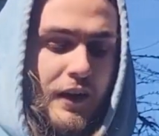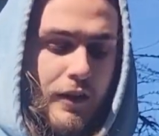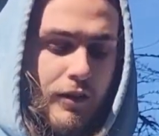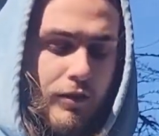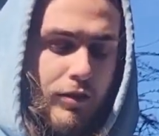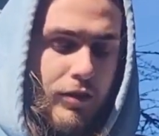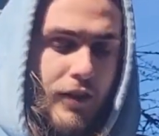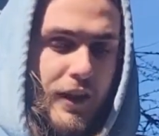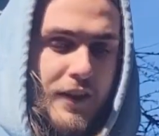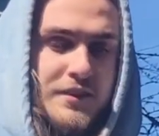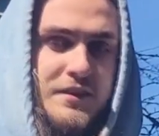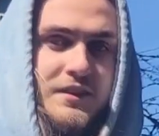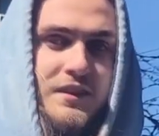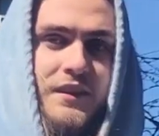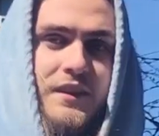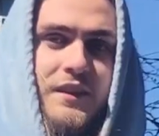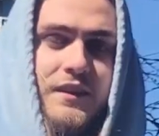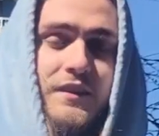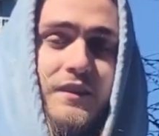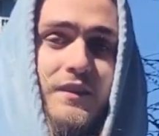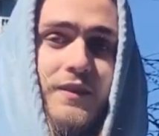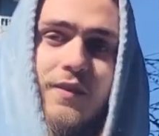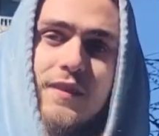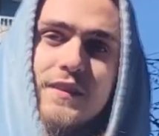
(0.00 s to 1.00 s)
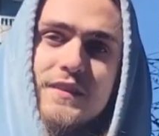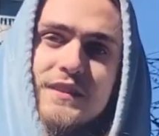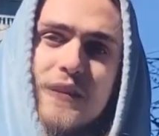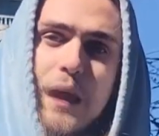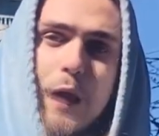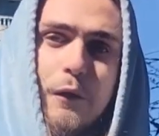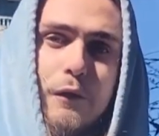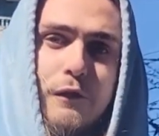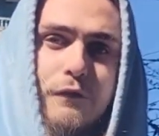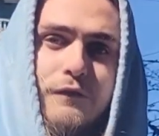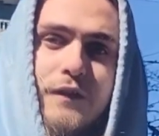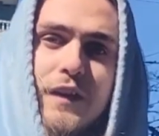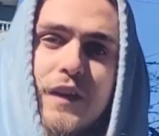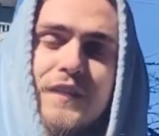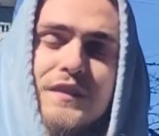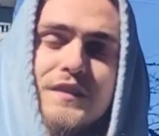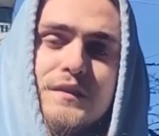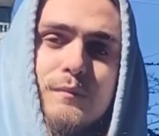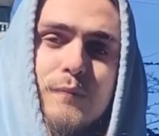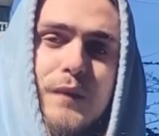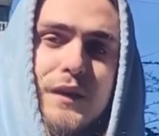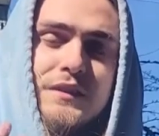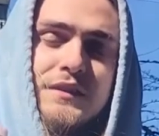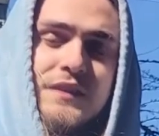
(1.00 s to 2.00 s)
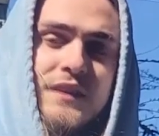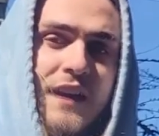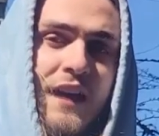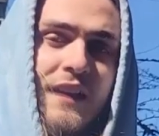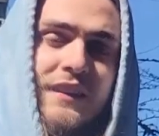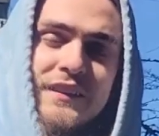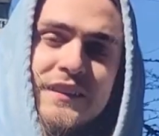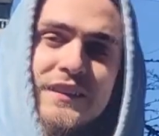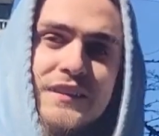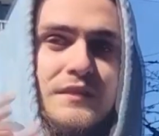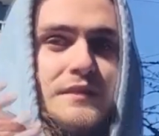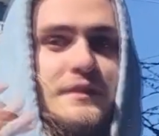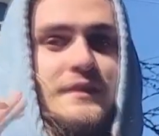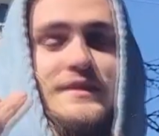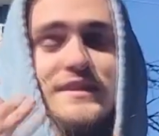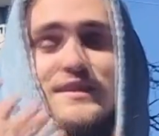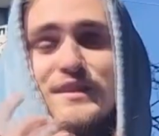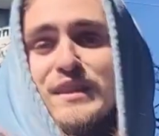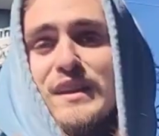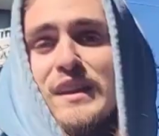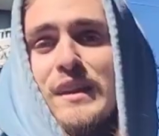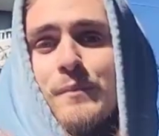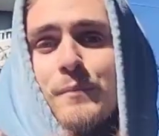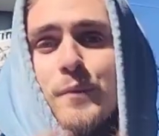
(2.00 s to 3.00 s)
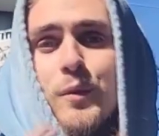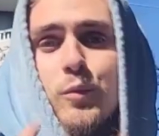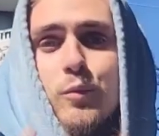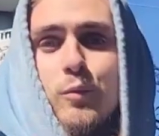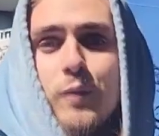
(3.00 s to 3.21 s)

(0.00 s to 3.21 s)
Thusly, the sacrifice must at least seem